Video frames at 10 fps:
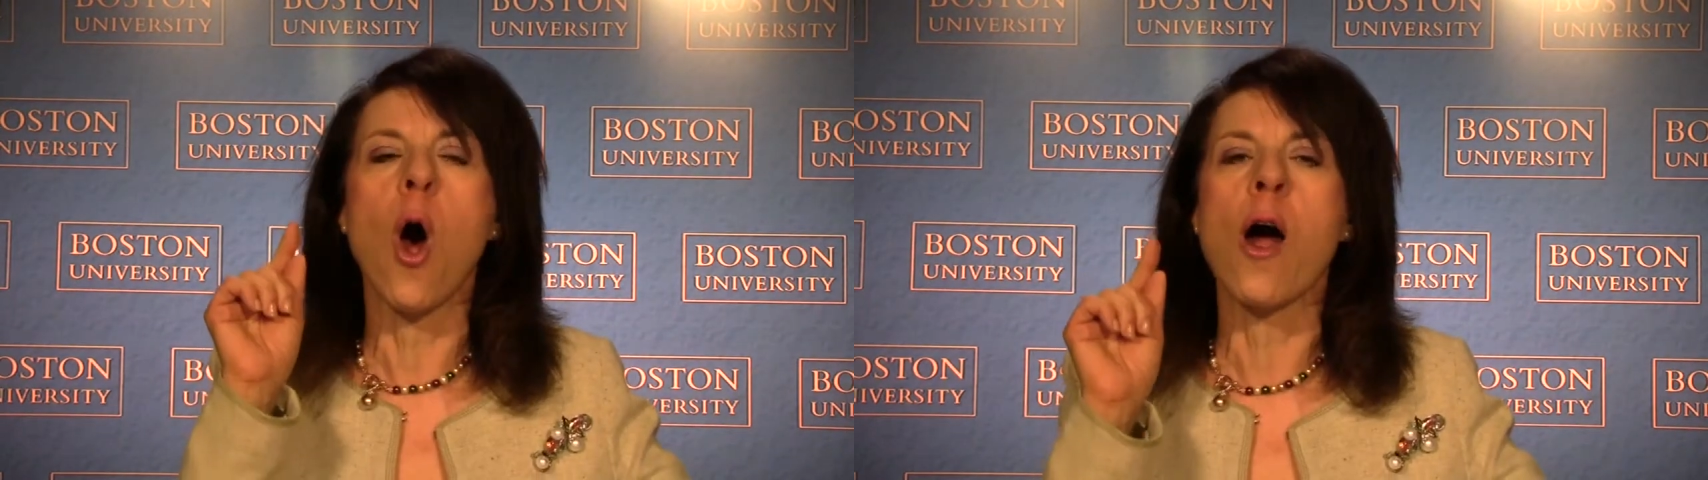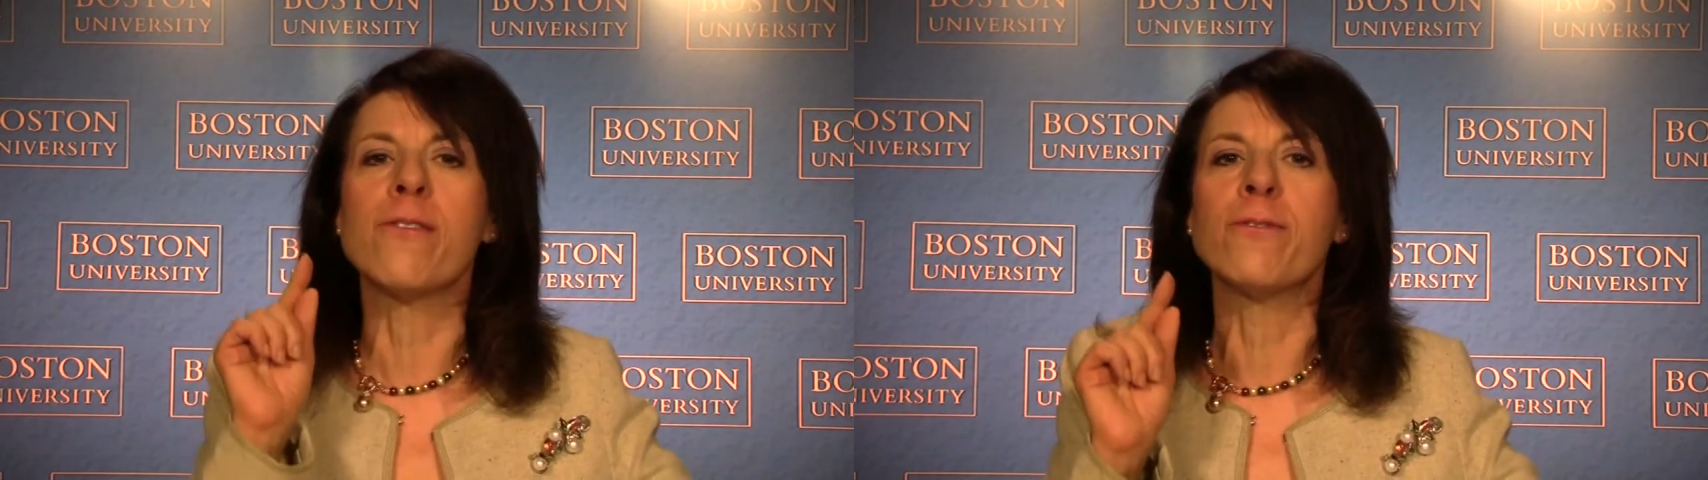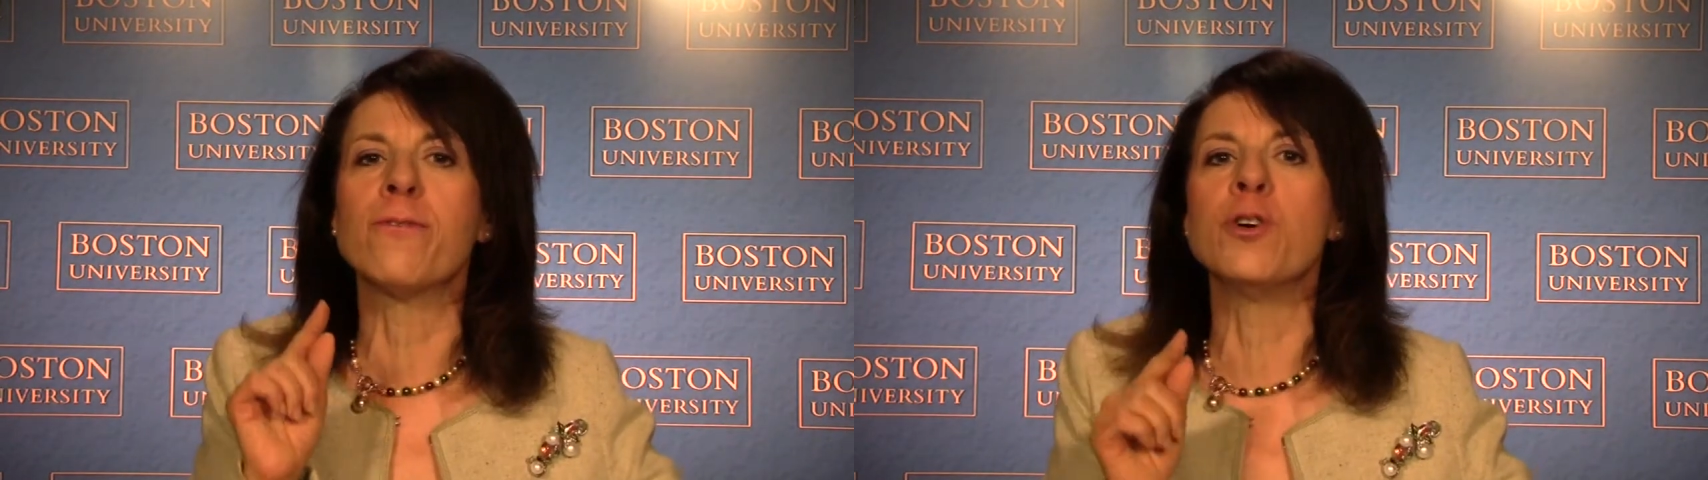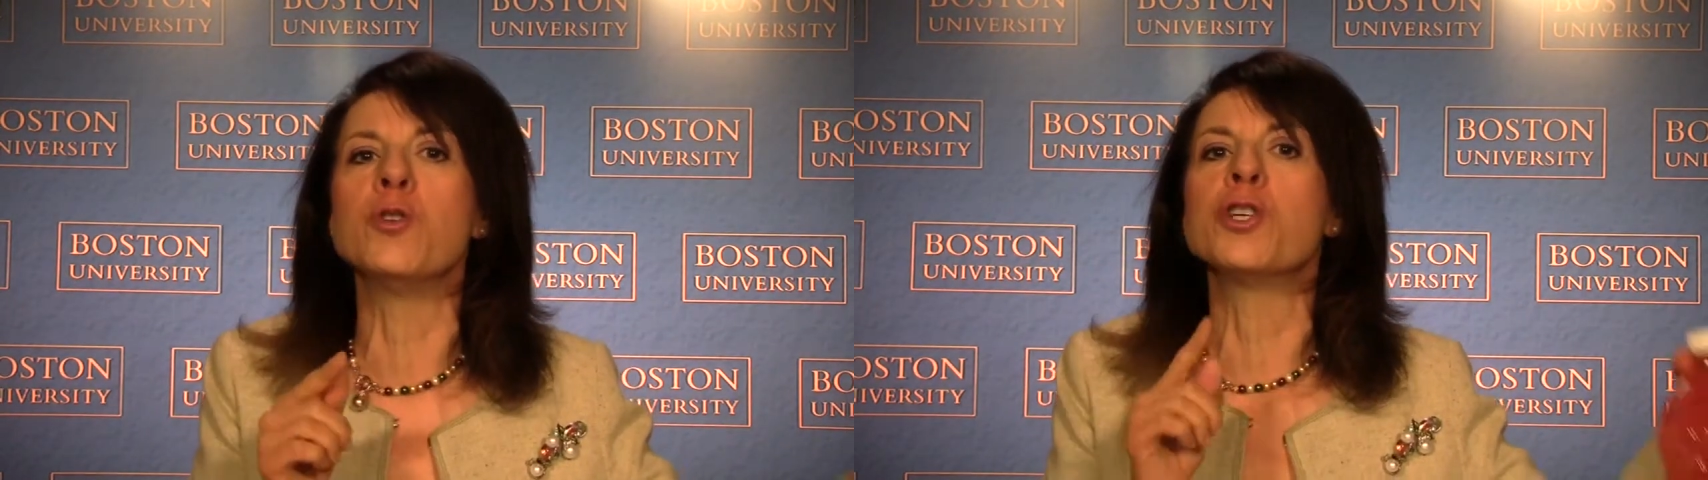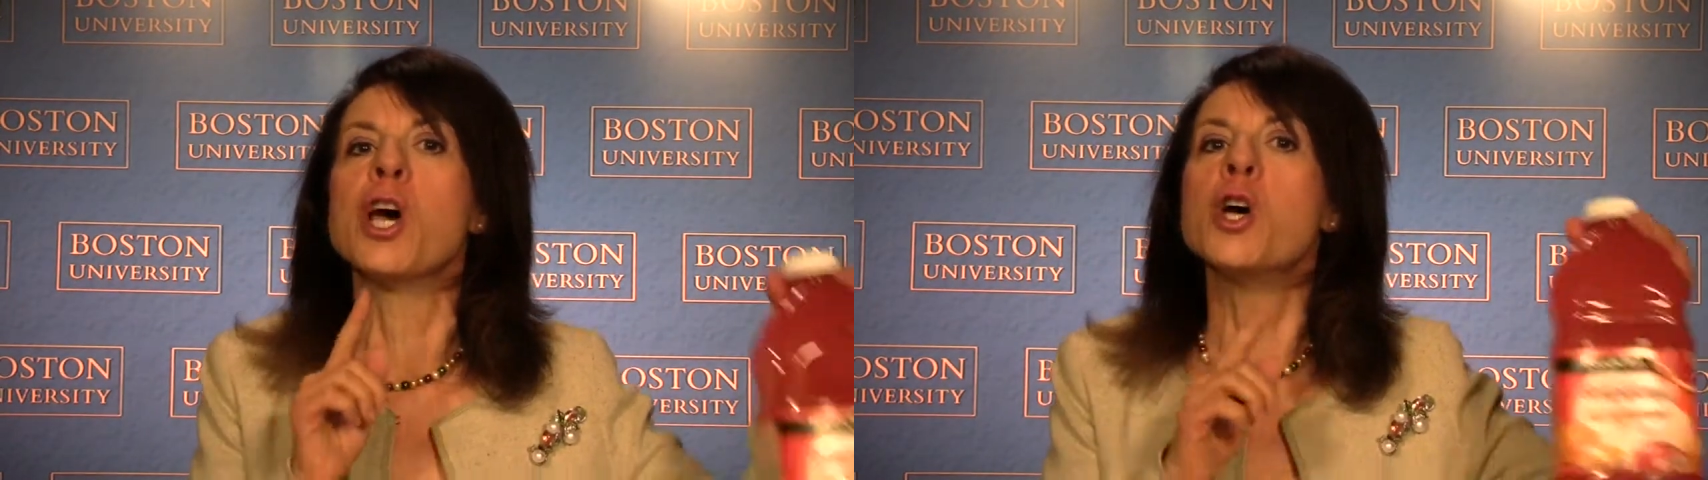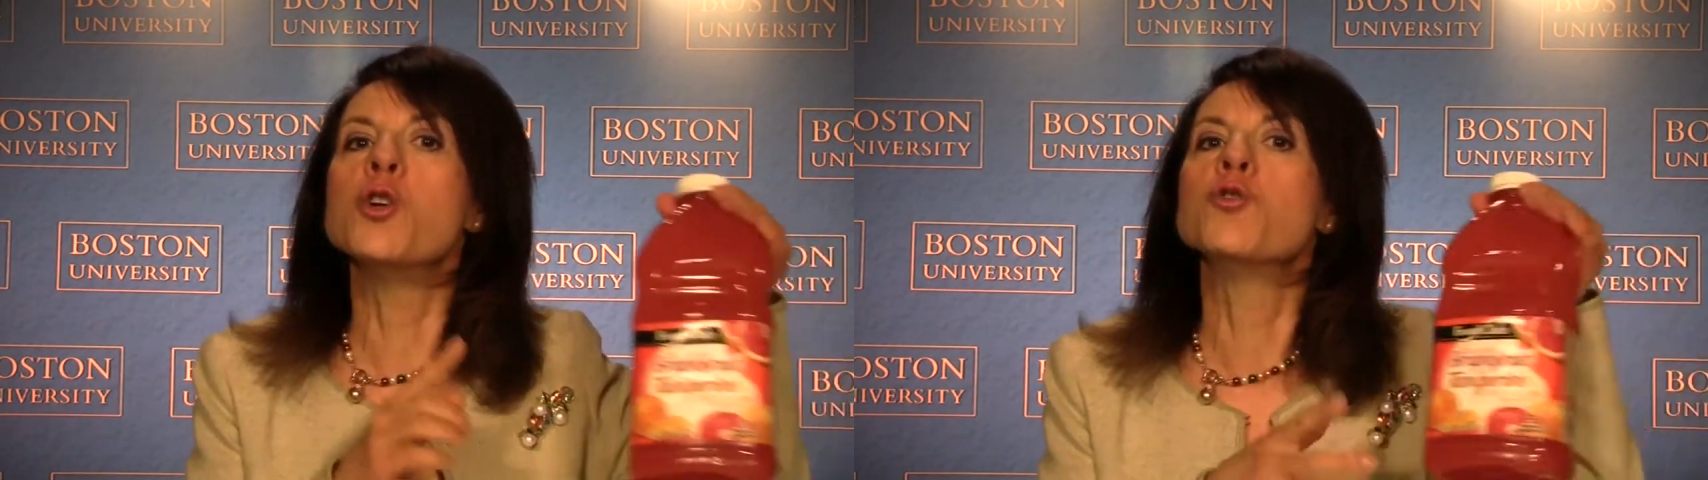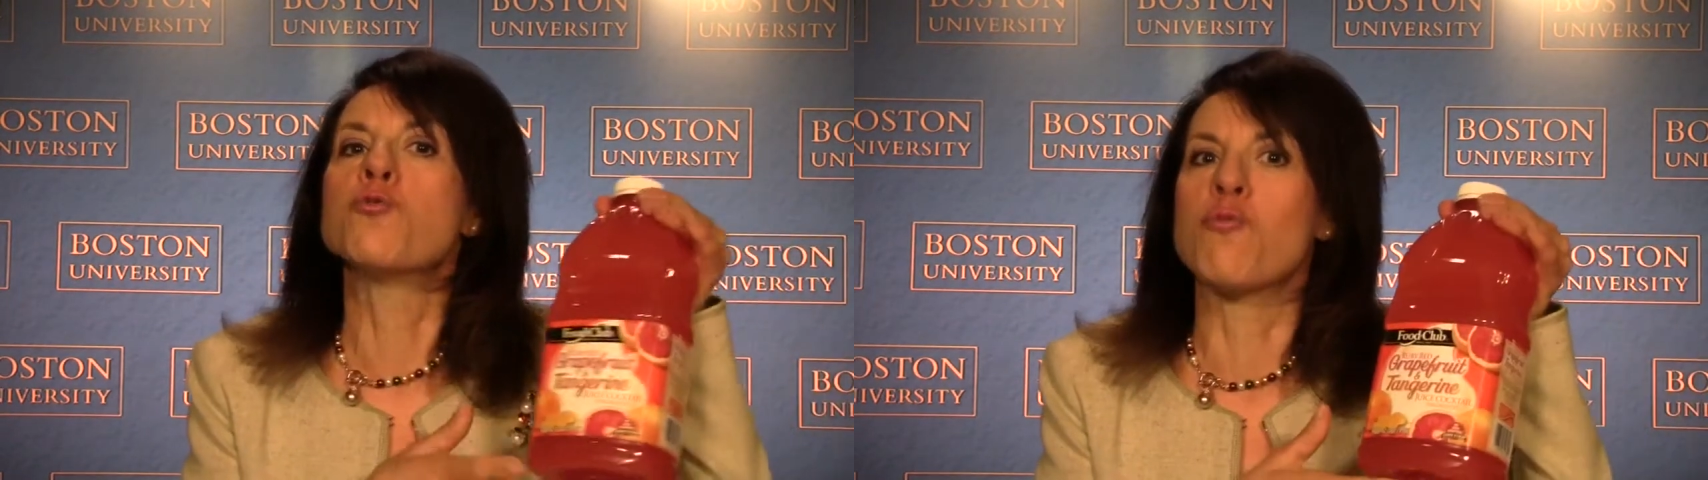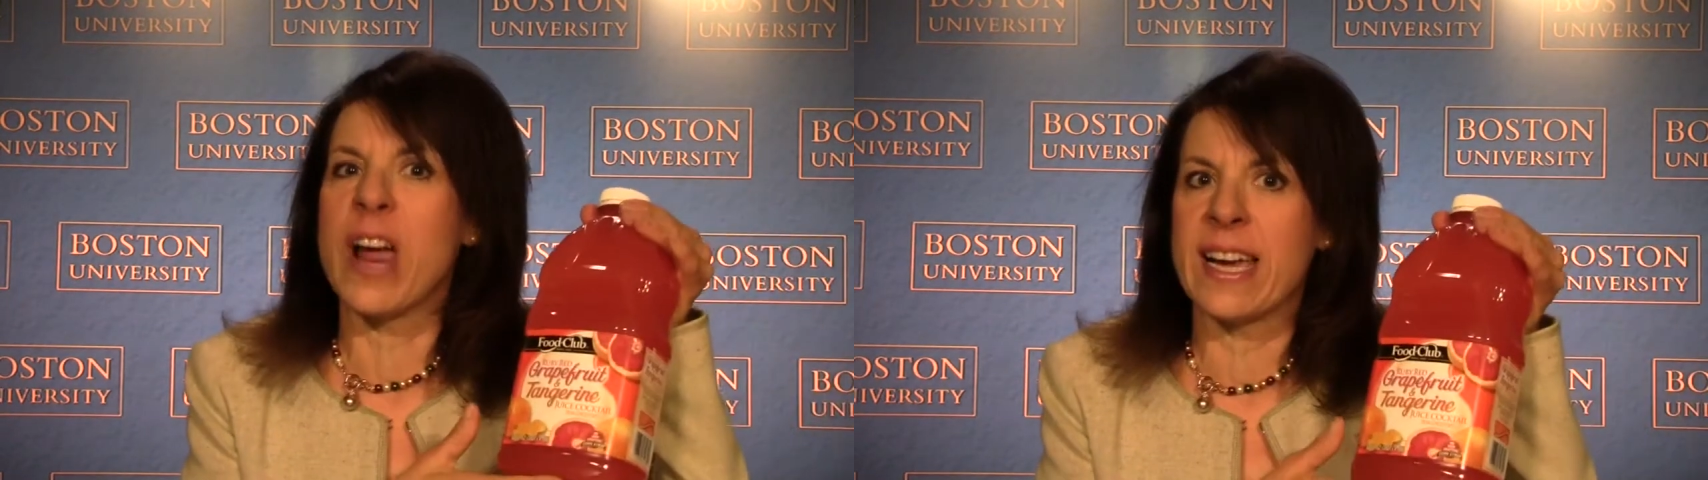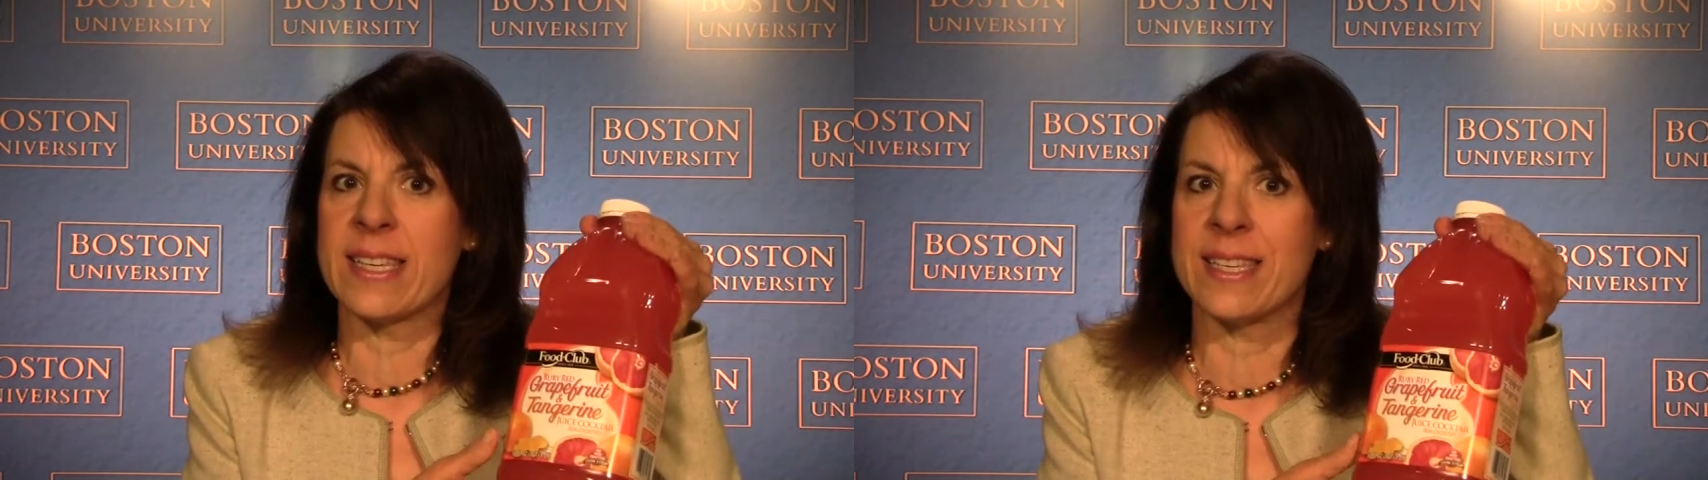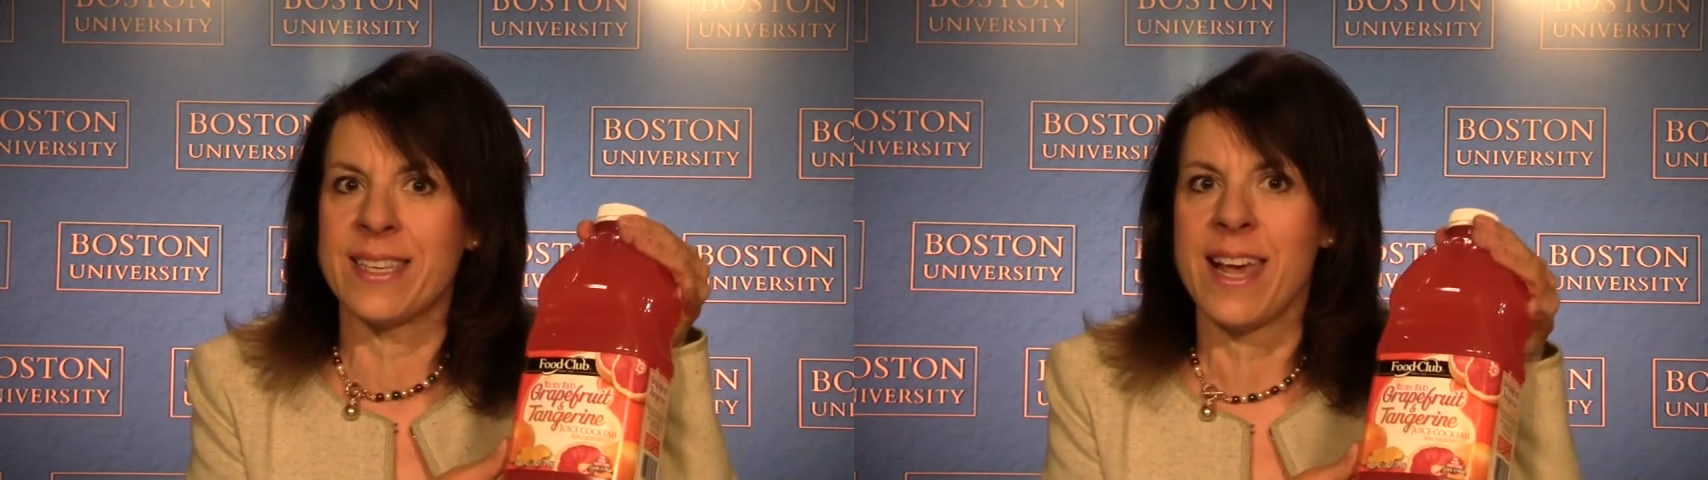are fruit
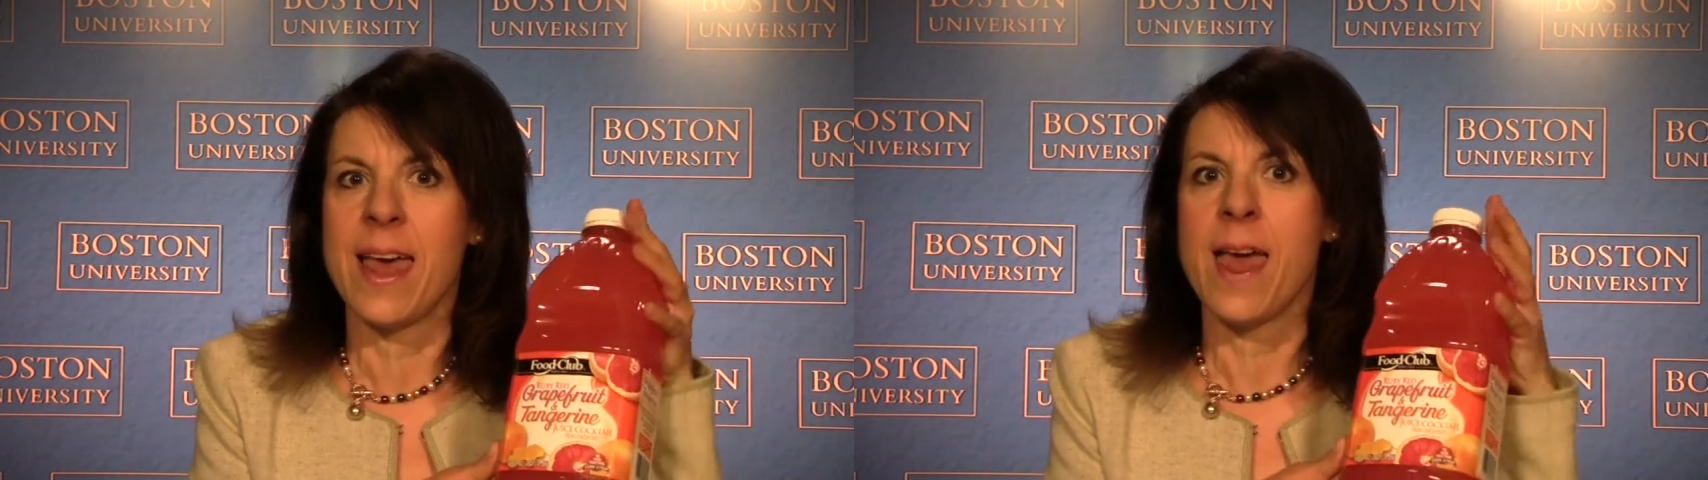drinks.